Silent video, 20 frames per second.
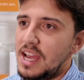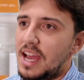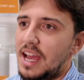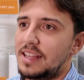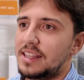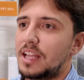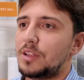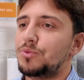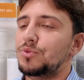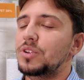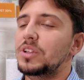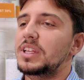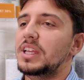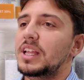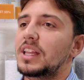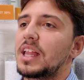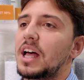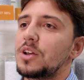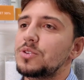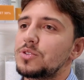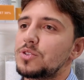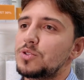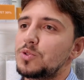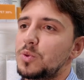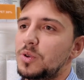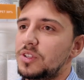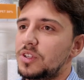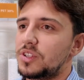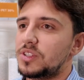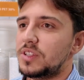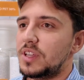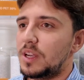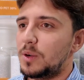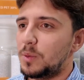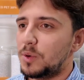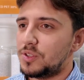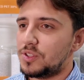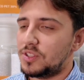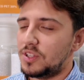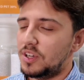And that really allows us to understand
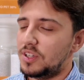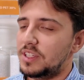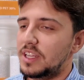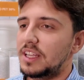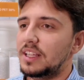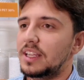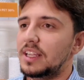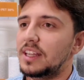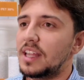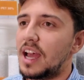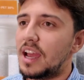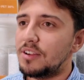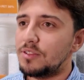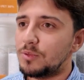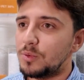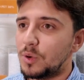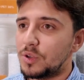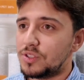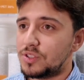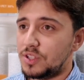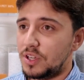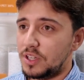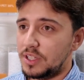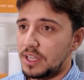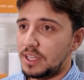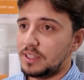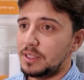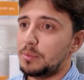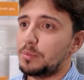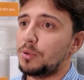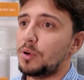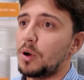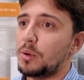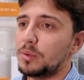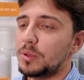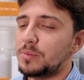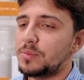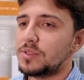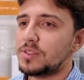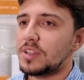what's their daily life, what's their daily
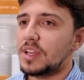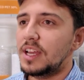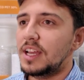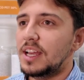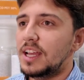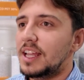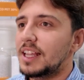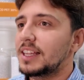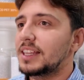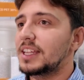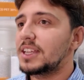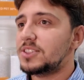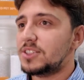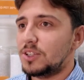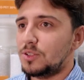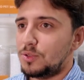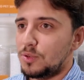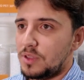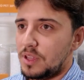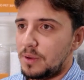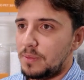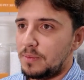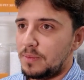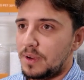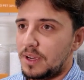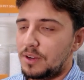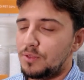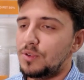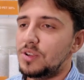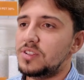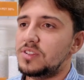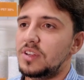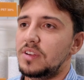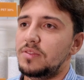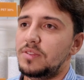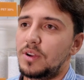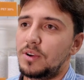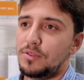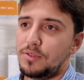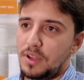problems, listen to them and
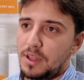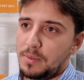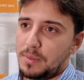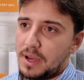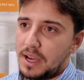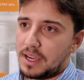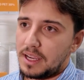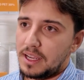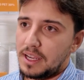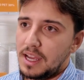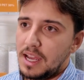receive their feedback.